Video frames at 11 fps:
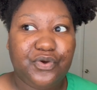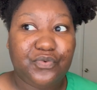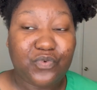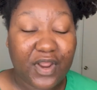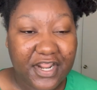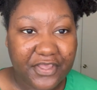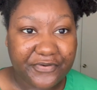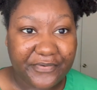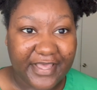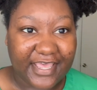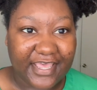running
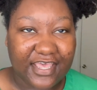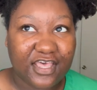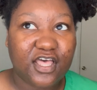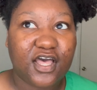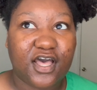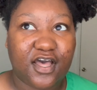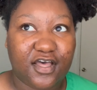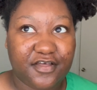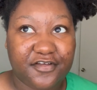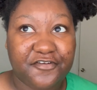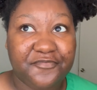away
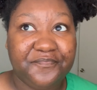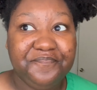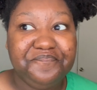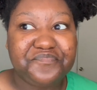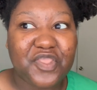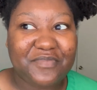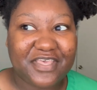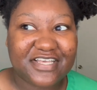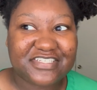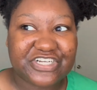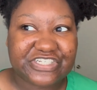
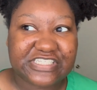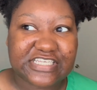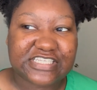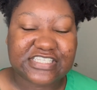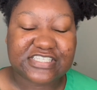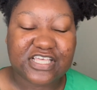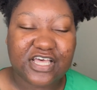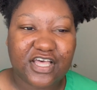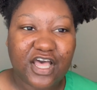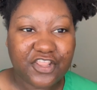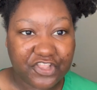because there's this
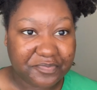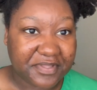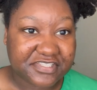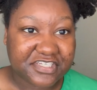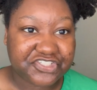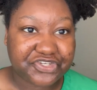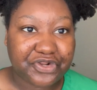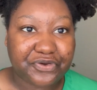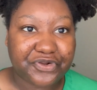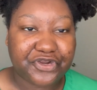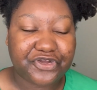other plantation
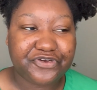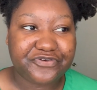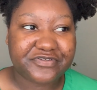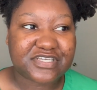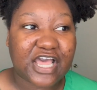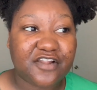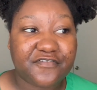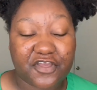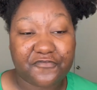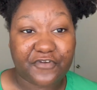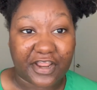owner who is kind of
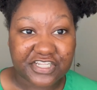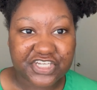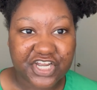like a friend to